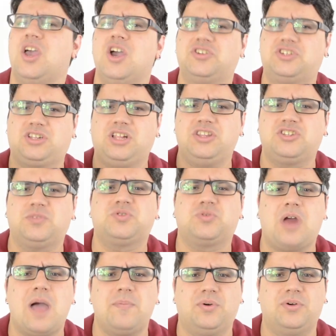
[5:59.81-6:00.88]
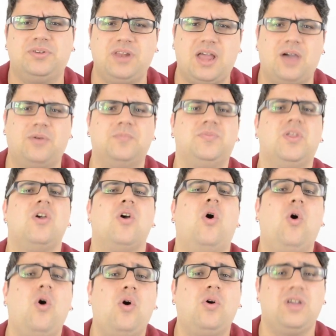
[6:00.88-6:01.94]
just click the subscribe button now.
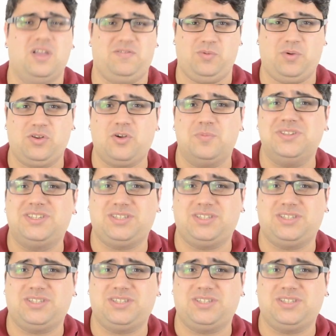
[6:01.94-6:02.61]
Or if you want to come and